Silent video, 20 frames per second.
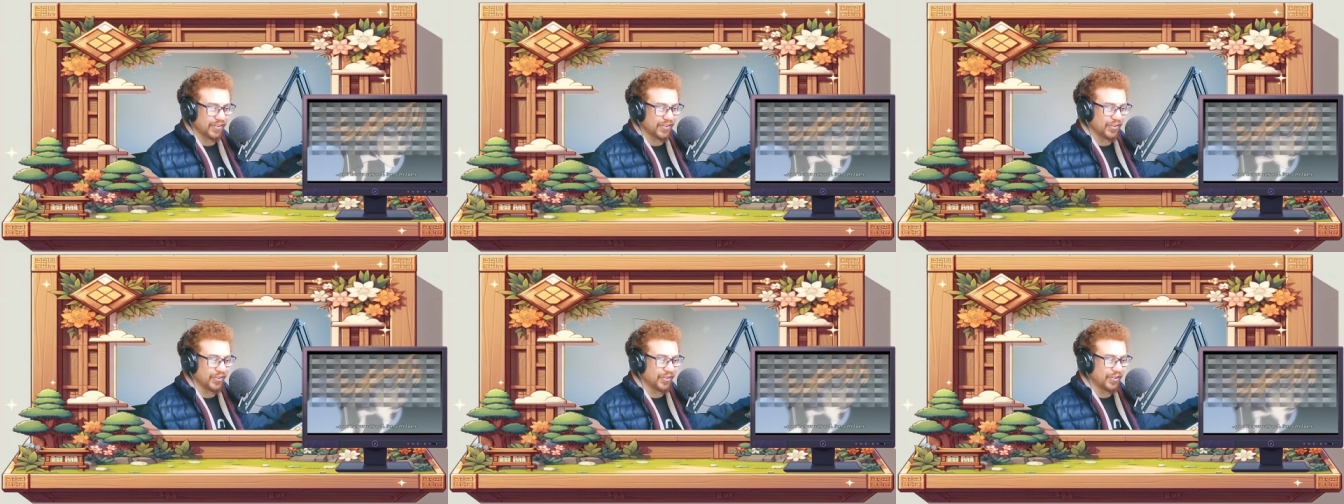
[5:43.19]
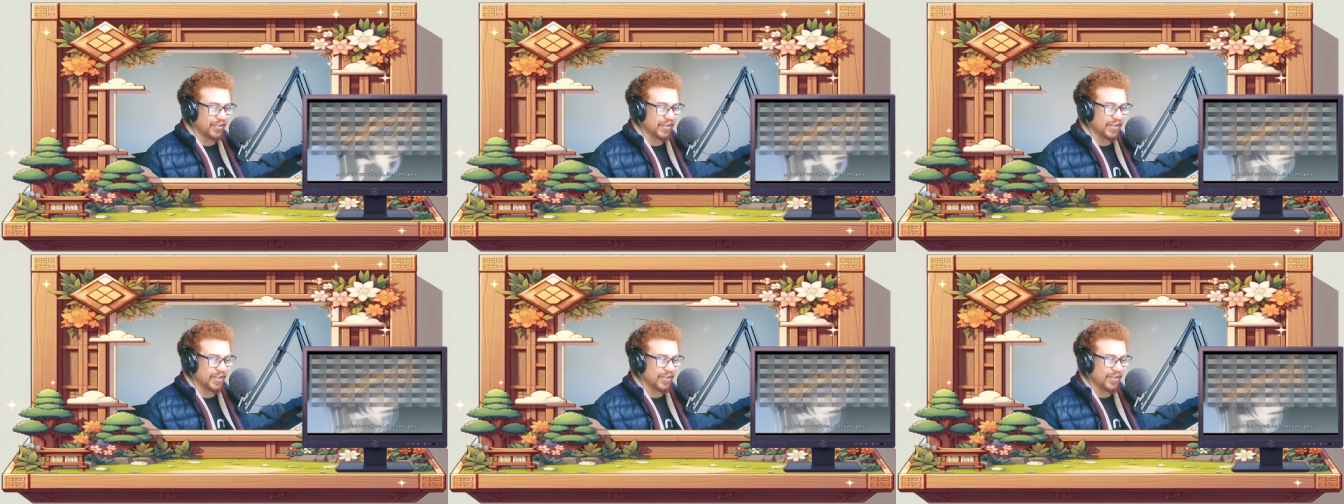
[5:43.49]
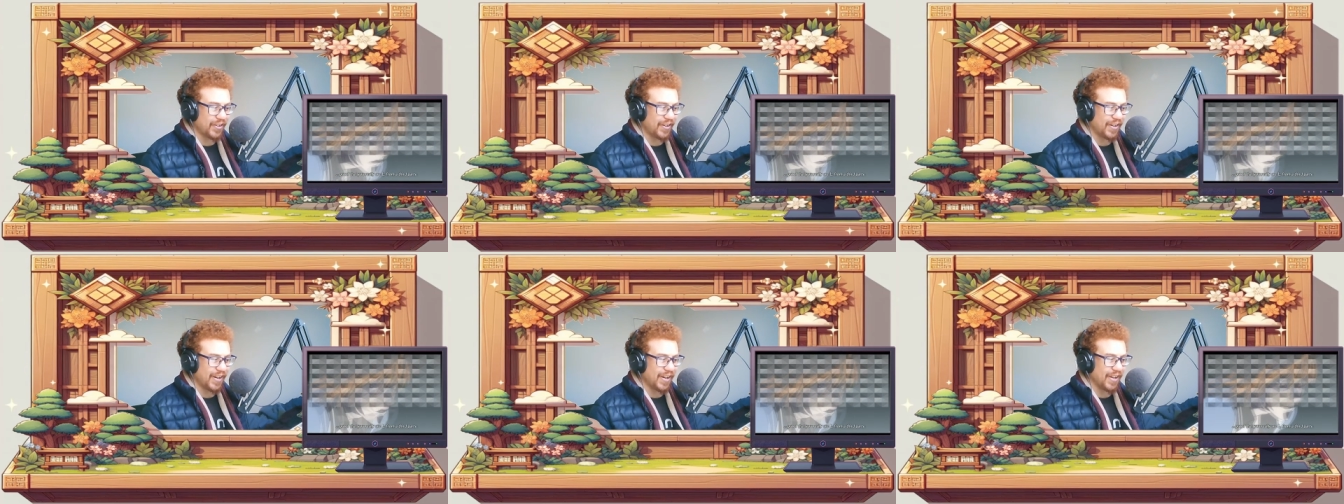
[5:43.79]
really
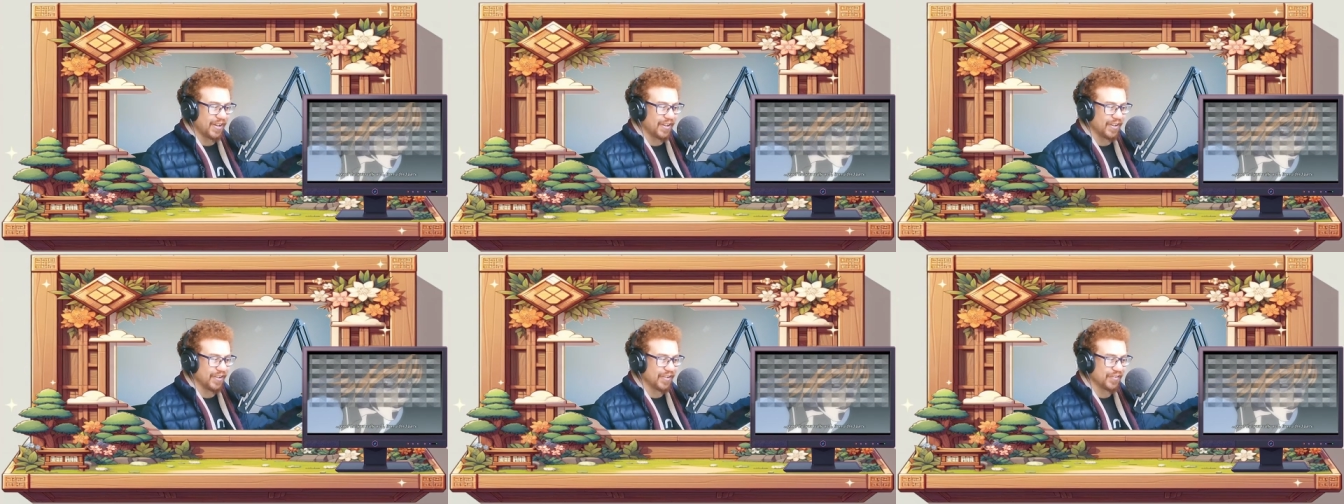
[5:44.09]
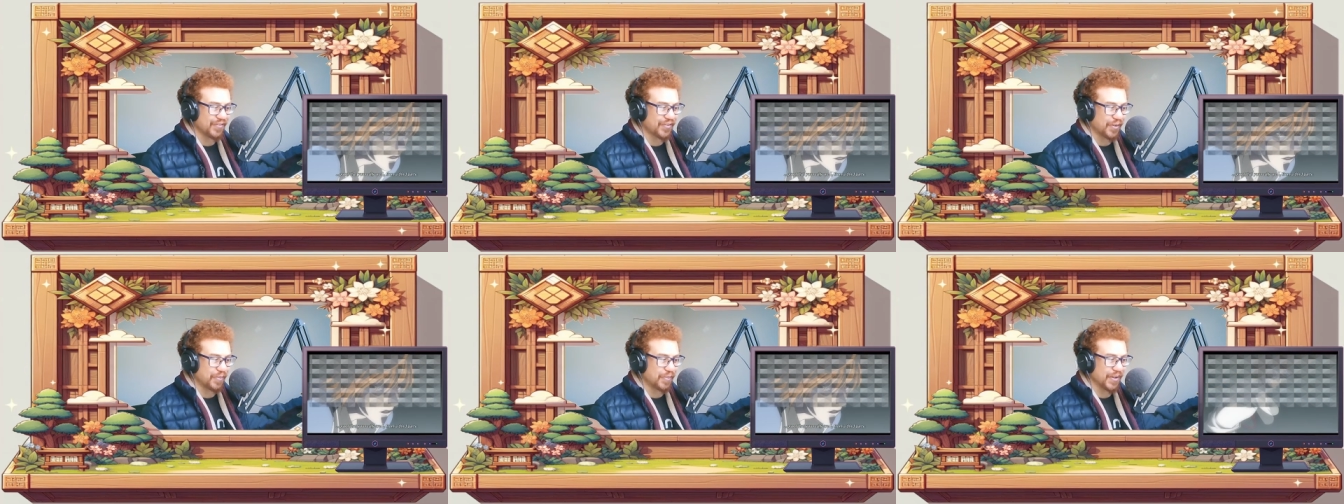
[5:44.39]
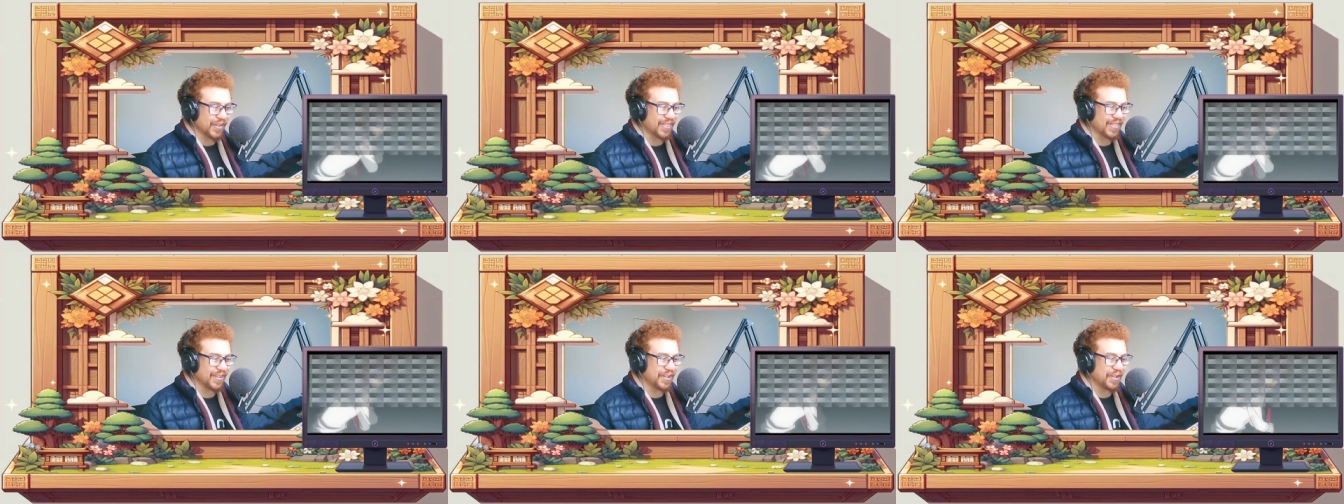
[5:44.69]
are L from a
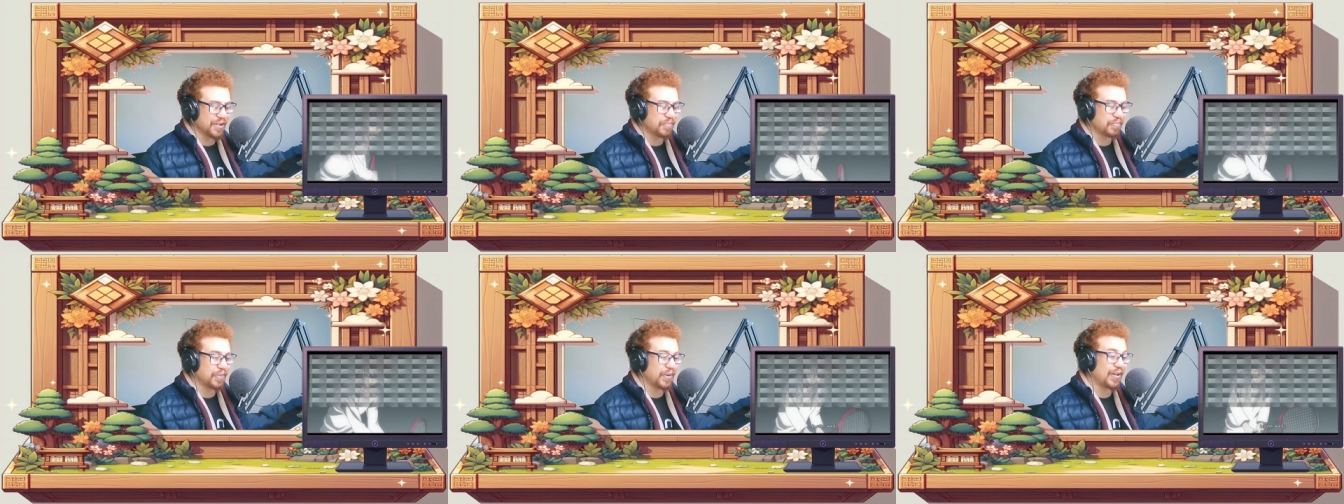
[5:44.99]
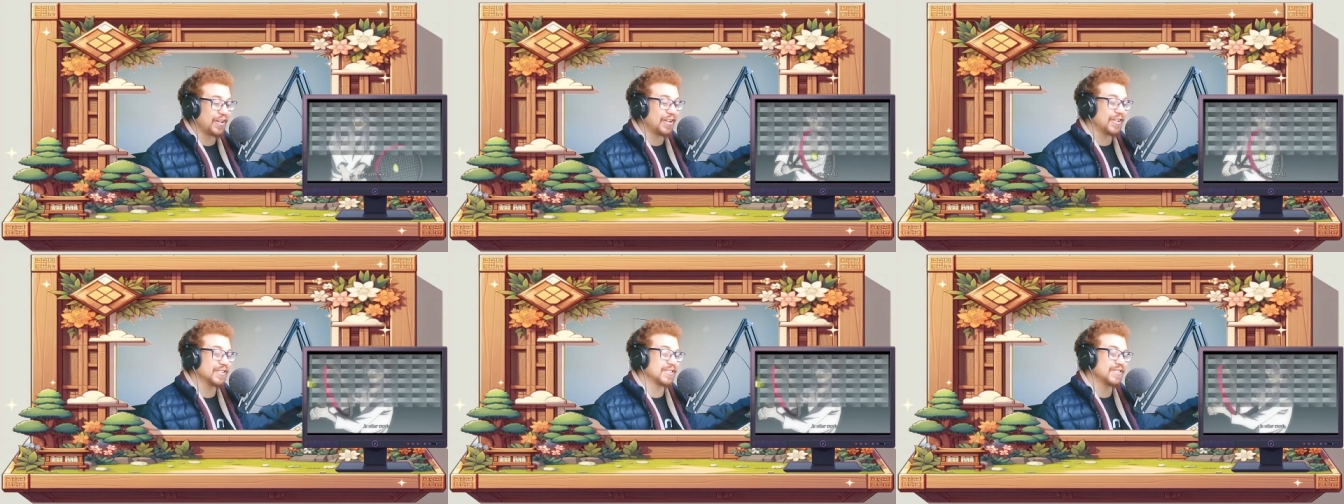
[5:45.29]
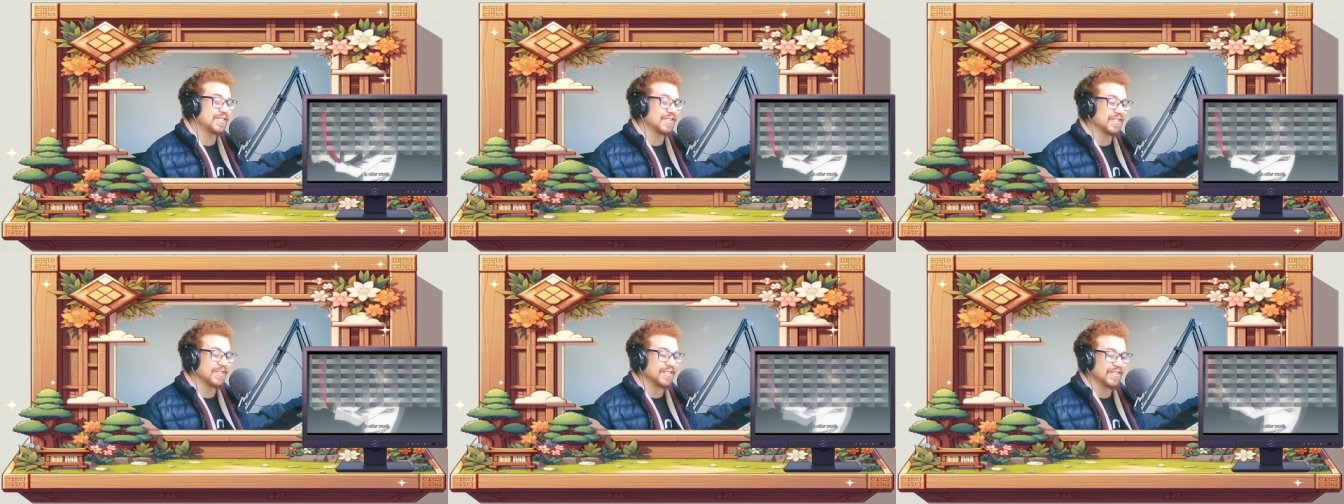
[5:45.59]
third
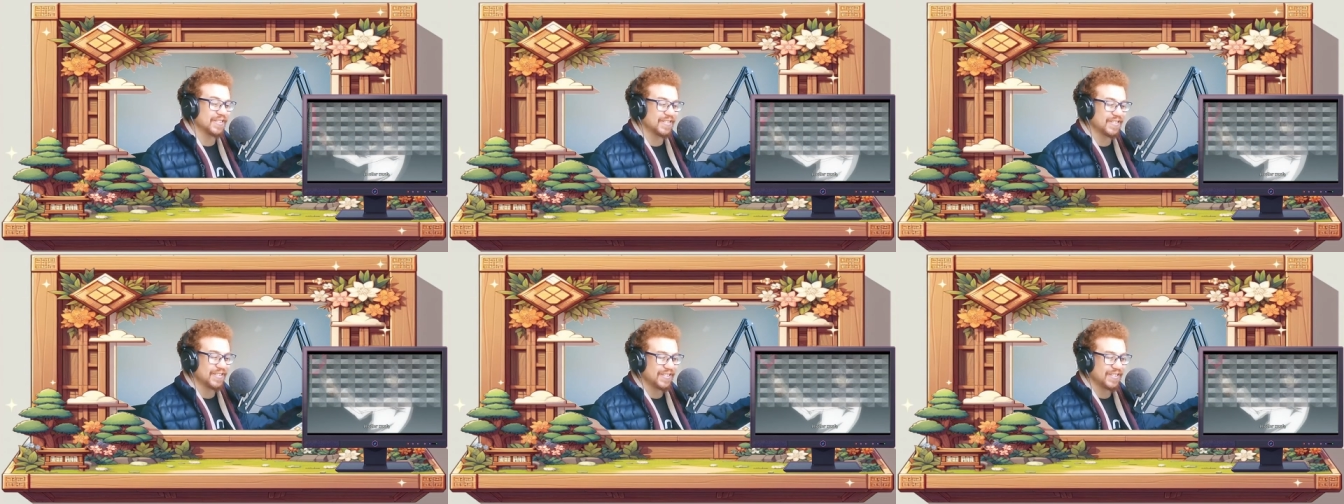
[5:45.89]
party.